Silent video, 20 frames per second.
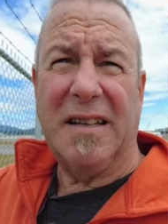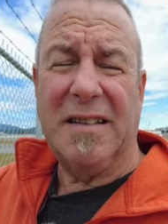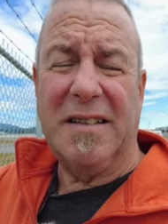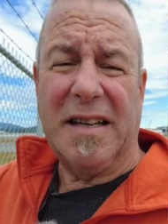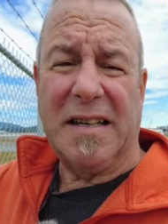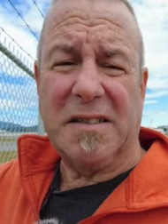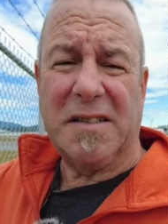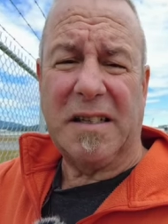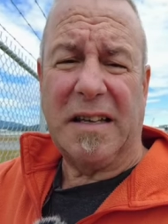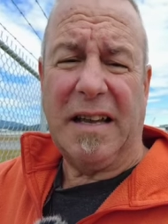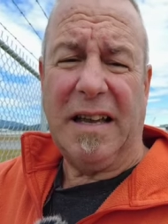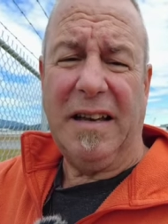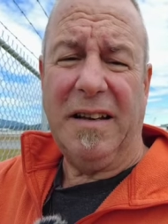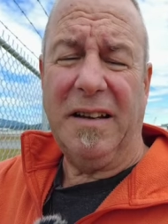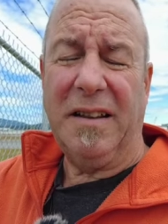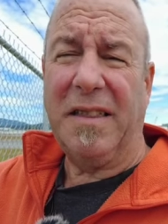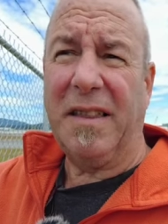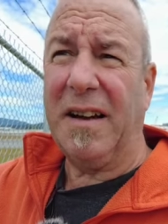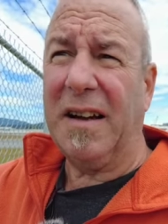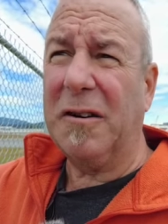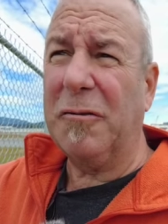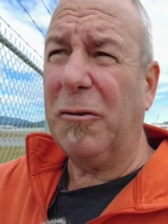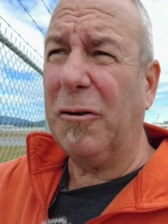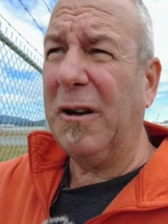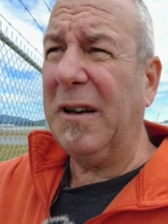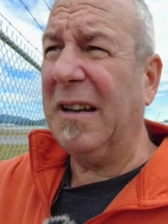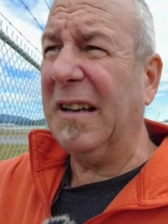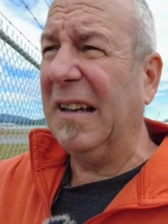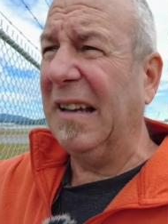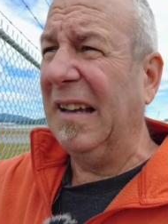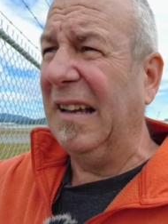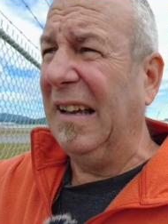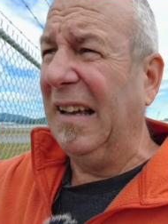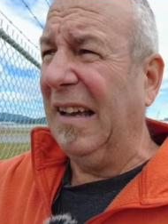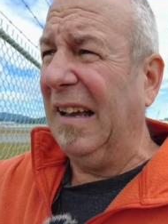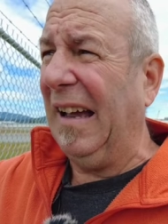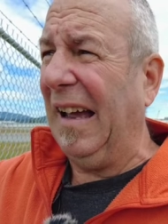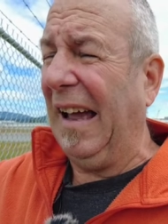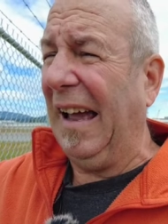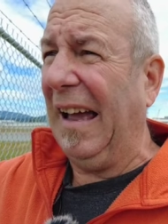a desiccated thyroid,
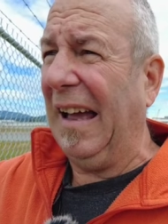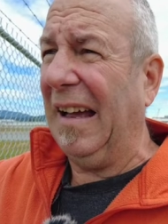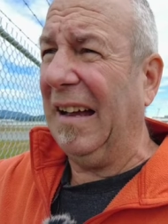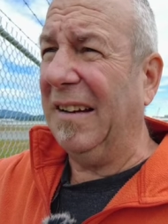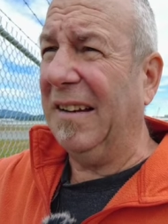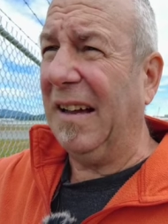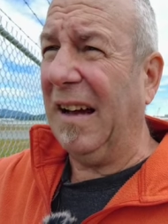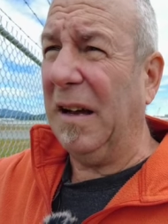and